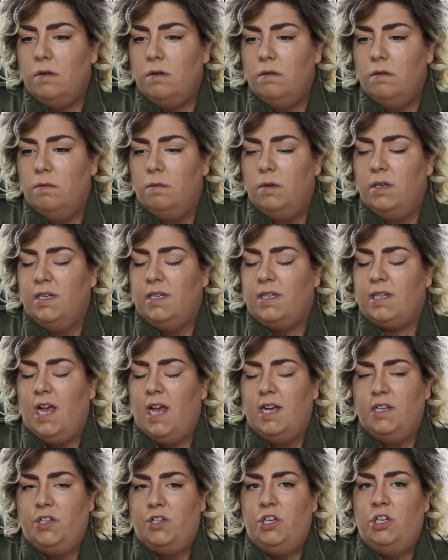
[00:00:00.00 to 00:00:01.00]
And we
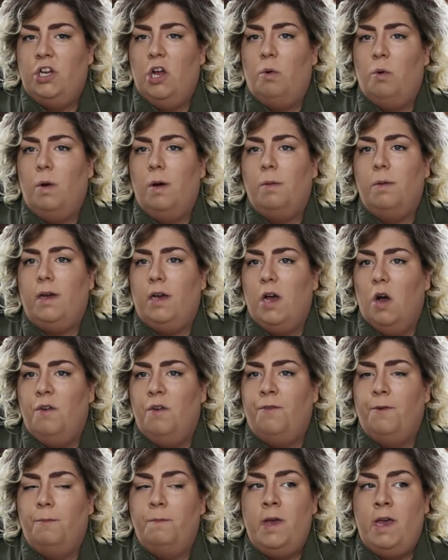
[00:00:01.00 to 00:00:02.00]
discussed, where we go
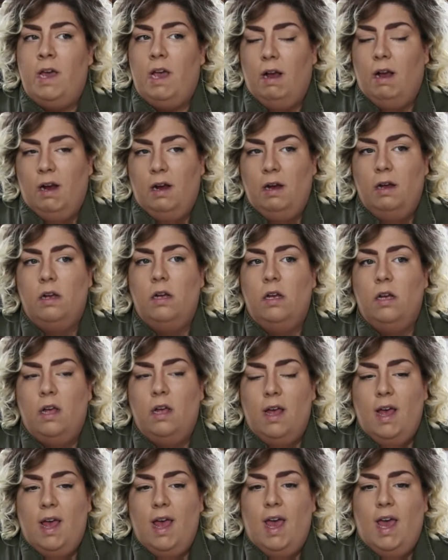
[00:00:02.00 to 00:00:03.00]
from here.
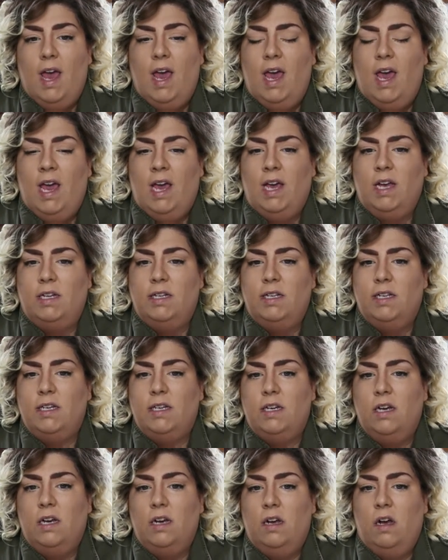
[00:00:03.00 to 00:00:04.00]
And
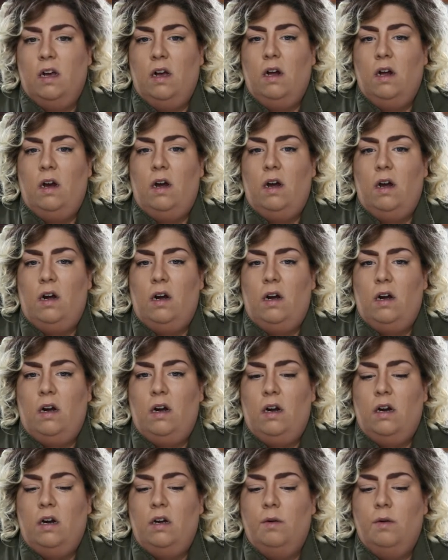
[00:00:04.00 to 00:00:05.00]

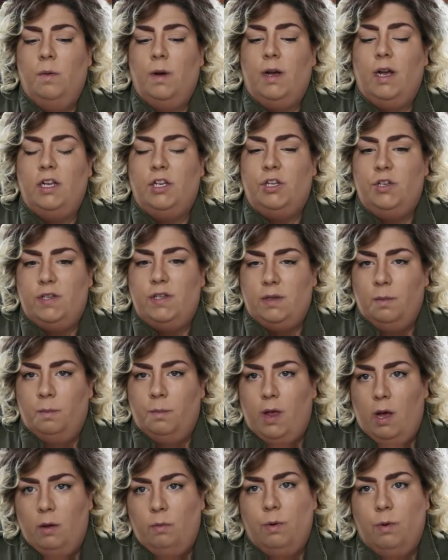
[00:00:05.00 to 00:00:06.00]
we're going to do some
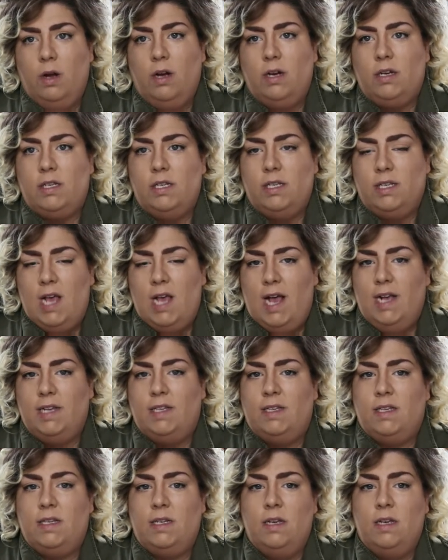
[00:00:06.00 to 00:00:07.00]
blood work to
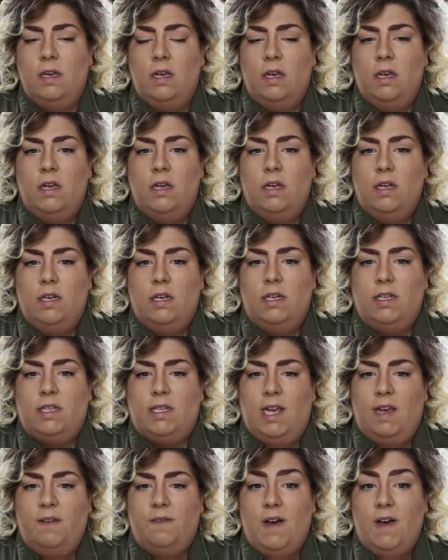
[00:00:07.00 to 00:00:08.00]
test to
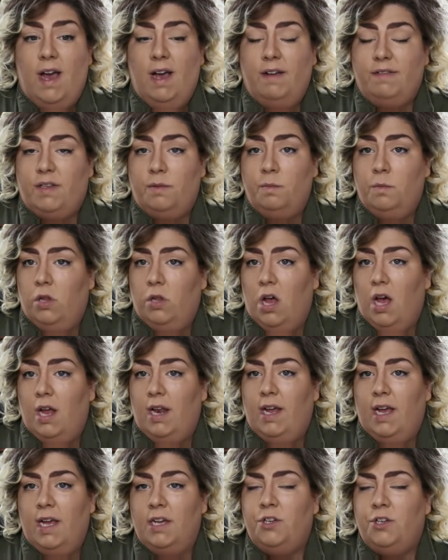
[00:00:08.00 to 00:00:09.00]
see if I have some
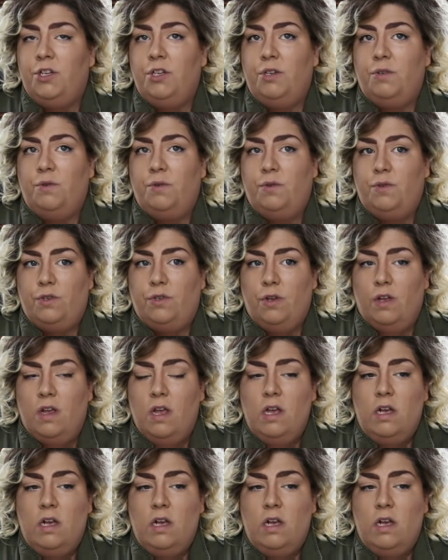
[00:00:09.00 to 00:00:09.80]
clotting issues.